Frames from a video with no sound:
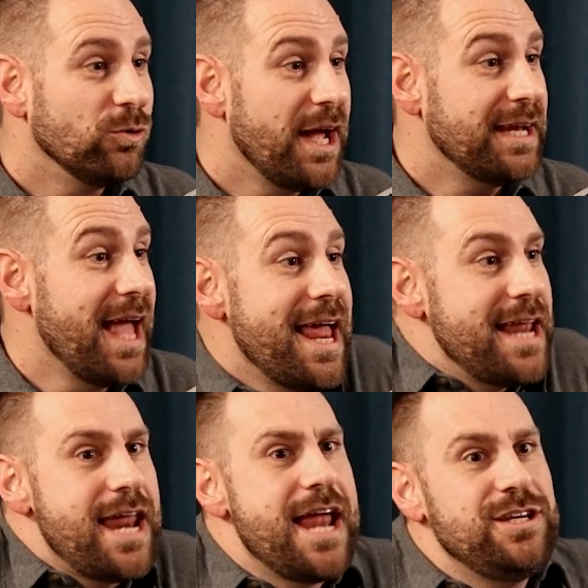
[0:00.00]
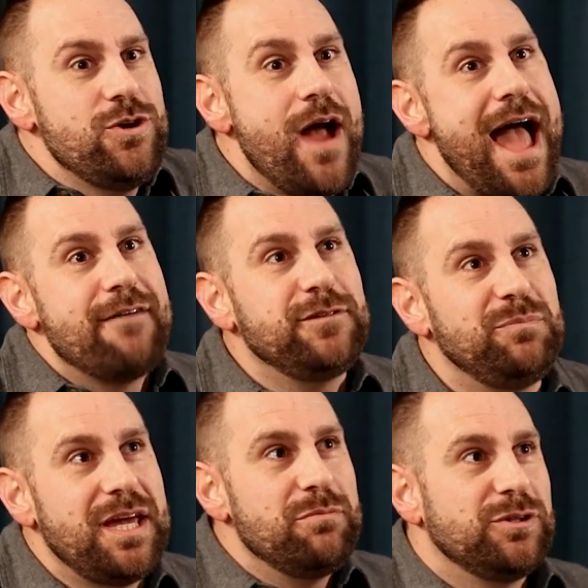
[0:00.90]
Right. Yeah, and you have to
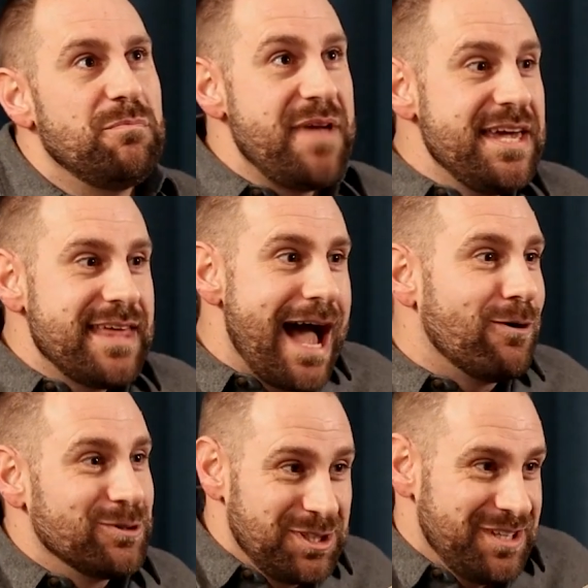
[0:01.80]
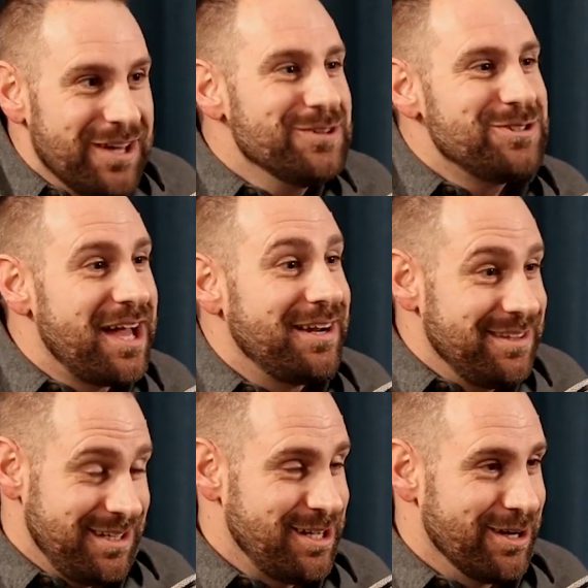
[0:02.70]
be able to make the hours on the other side of
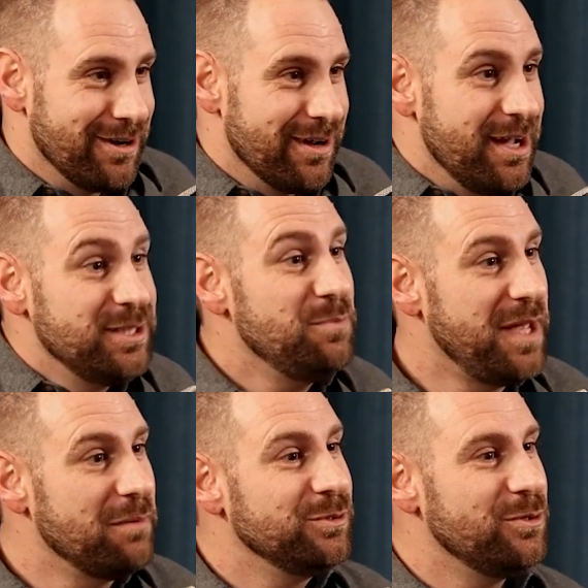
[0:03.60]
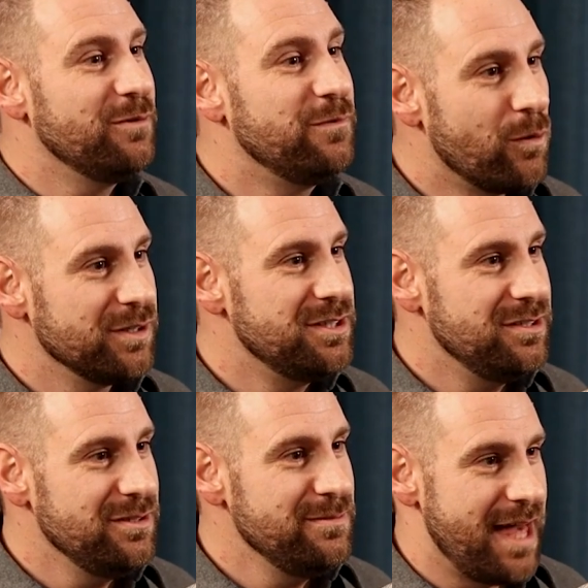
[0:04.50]
the year to be able to afford to
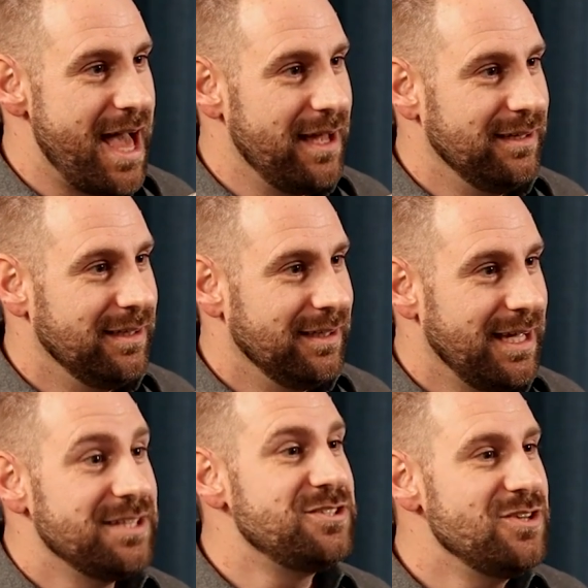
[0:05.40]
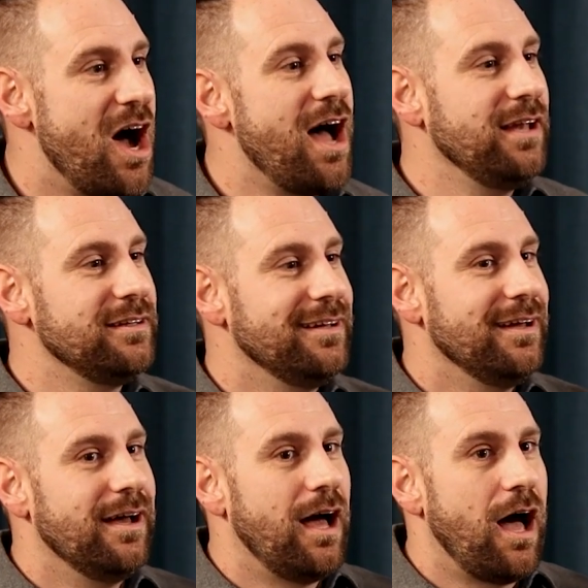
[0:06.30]
do that. It's not
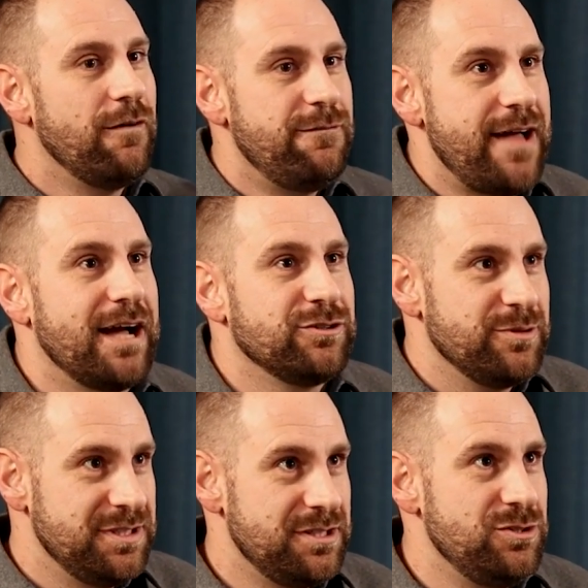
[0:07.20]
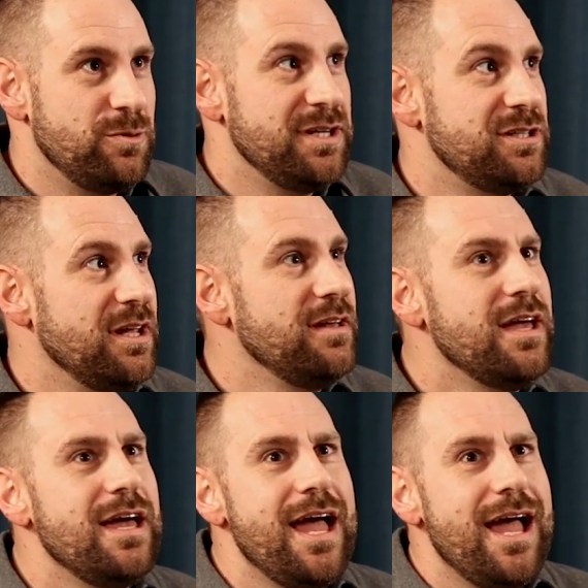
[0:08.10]
a factory situation.
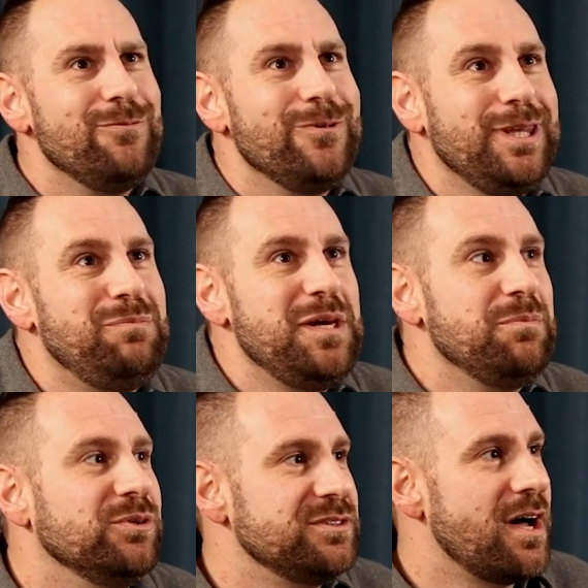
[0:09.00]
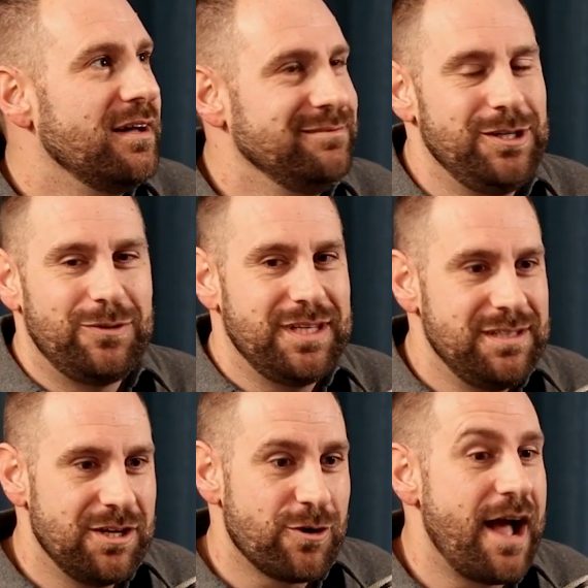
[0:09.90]
And really people, they
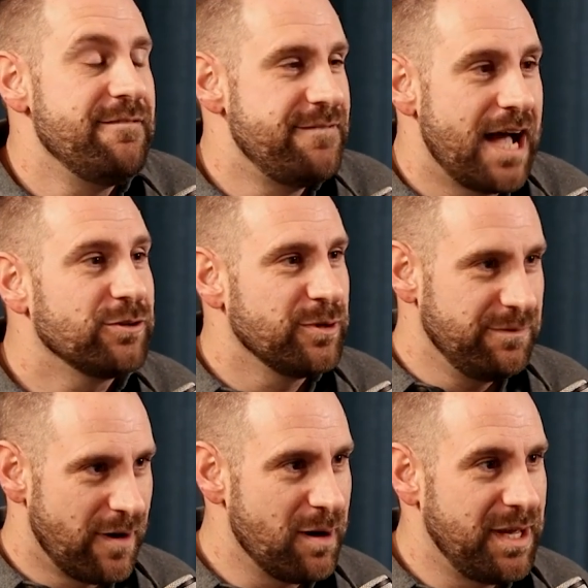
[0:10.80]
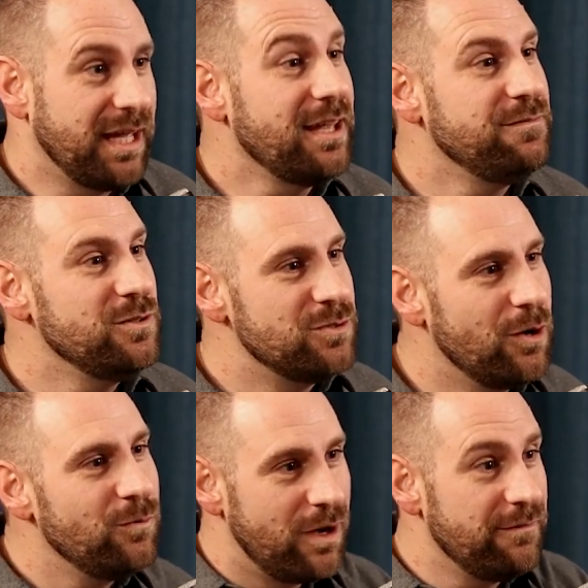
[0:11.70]
decry factory farming. If you
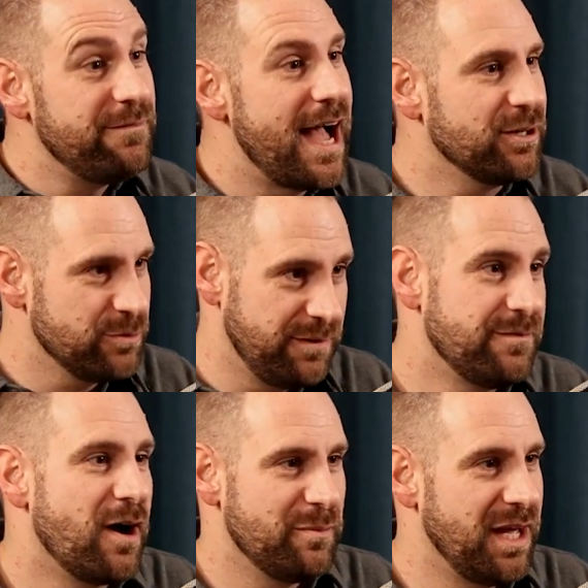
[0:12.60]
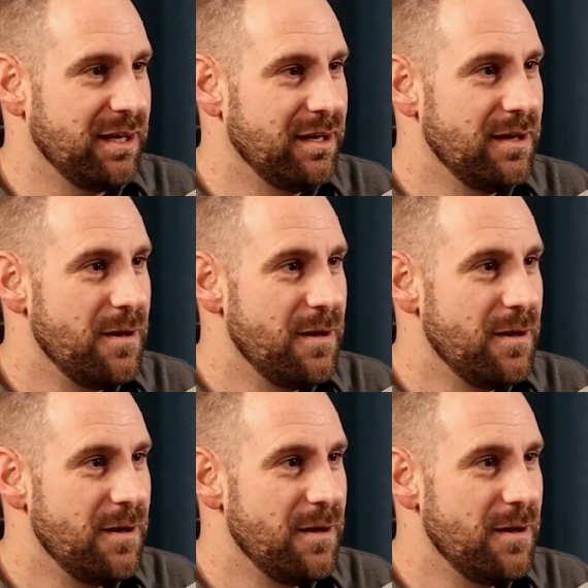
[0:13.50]
don't want factory farming,